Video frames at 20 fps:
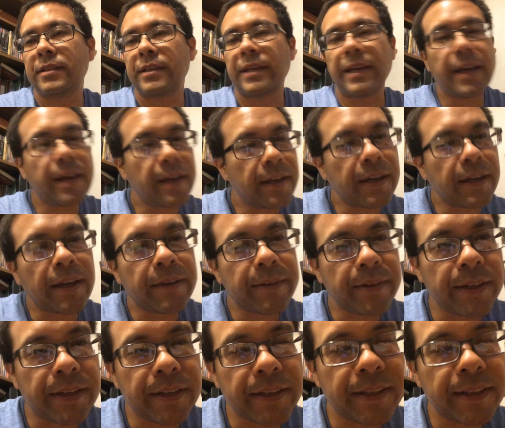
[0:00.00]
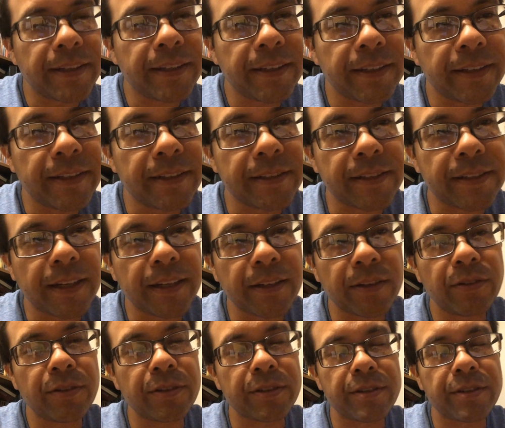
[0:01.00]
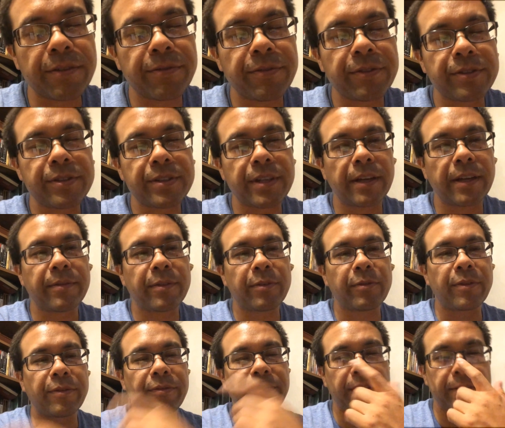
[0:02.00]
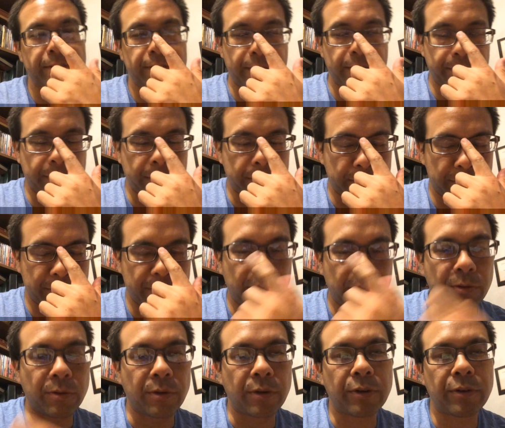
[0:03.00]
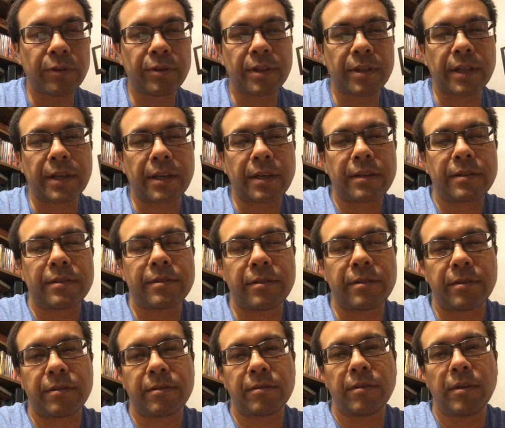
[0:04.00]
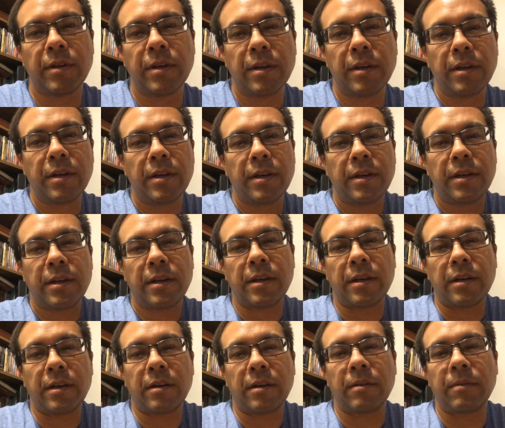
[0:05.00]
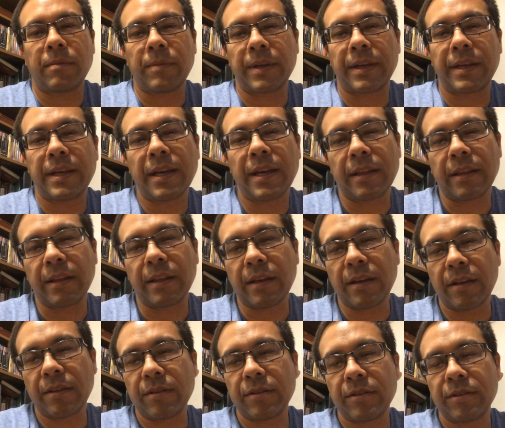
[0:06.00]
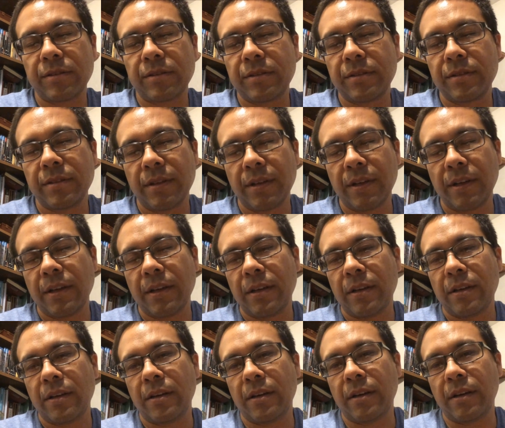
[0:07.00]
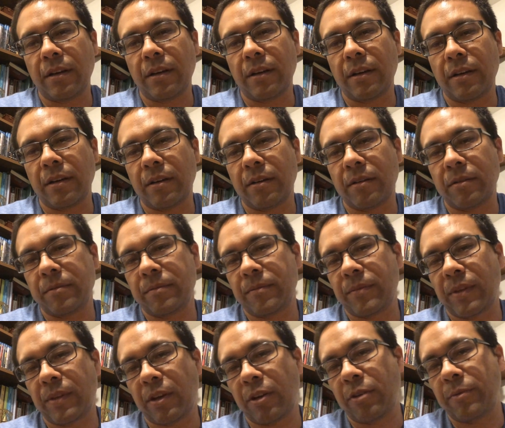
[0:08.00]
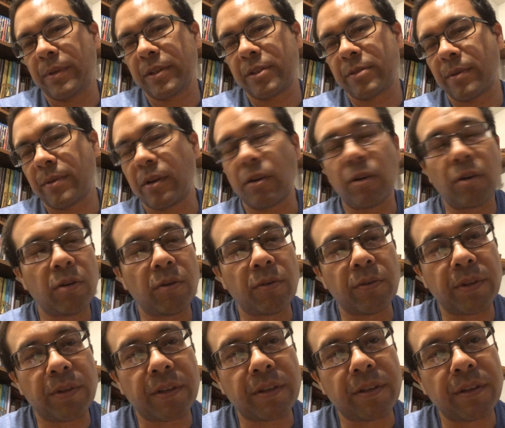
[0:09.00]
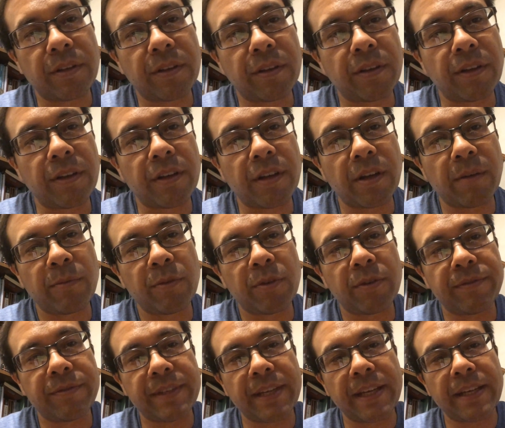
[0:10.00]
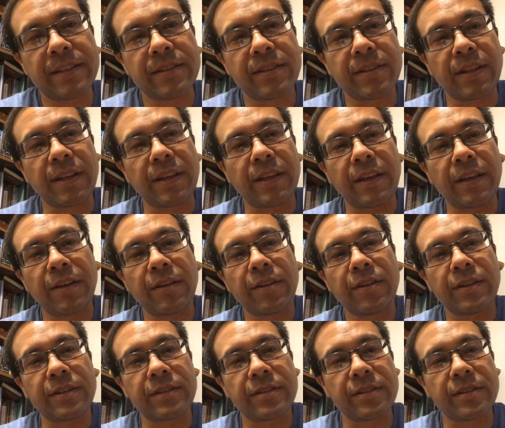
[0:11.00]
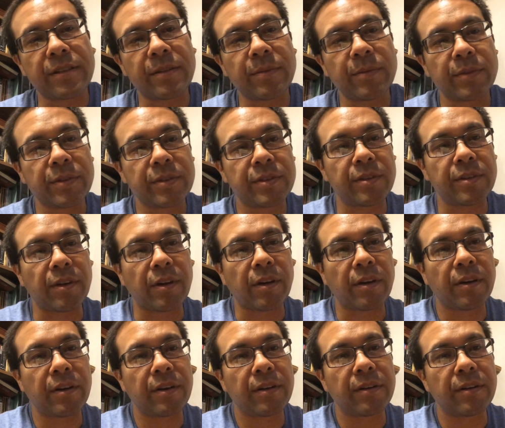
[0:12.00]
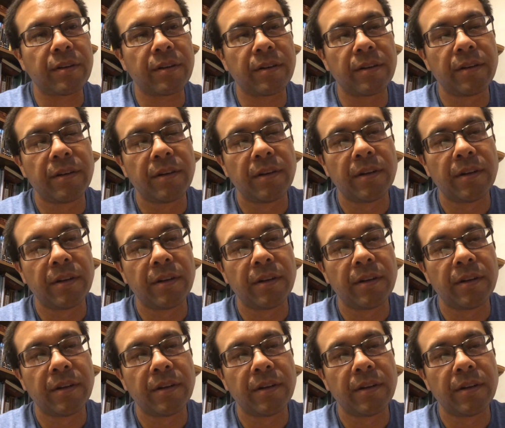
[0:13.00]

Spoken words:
Yeah, I mean, it's kind of cool. It's the first time that we found something so Earth-like. So, again, the others are a bit small. Oh, the number of days in the year, it's similar to our.